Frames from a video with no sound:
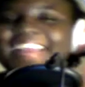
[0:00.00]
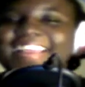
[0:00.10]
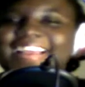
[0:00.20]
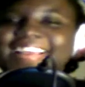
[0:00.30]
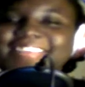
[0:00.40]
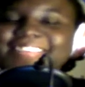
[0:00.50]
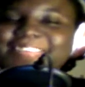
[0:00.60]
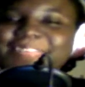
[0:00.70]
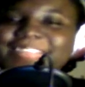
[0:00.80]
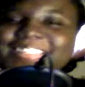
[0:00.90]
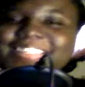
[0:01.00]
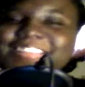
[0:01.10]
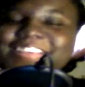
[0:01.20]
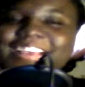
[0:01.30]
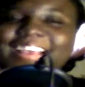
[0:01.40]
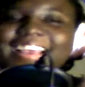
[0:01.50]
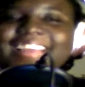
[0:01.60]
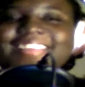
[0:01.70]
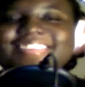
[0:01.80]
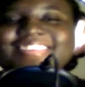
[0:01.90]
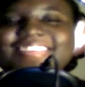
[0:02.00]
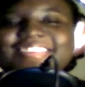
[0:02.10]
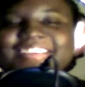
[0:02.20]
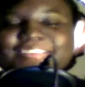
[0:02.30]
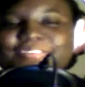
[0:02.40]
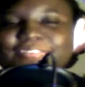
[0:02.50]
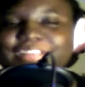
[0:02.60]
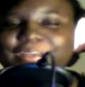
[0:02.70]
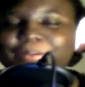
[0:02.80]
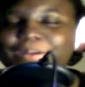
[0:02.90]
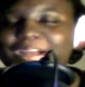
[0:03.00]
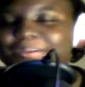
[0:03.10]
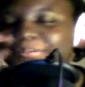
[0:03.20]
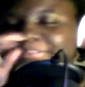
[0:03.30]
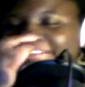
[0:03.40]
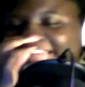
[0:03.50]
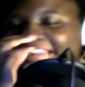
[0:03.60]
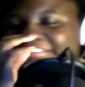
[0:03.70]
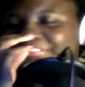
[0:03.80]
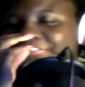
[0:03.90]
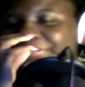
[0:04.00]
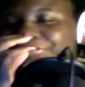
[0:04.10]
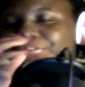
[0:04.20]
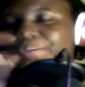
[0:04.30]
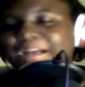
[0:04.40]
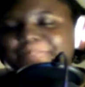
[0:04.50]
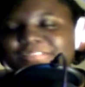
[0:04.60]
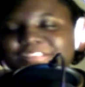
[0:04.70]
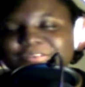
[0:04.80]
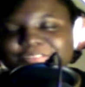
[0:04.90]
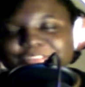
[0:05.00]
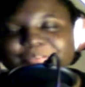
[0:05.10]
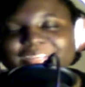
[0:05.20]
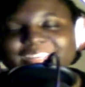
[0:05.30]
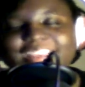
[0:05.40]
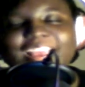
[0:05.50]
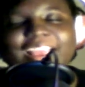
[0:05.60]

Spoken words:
Hey guys, it's Queendija, and in today's video, I will be reacting to episodes 3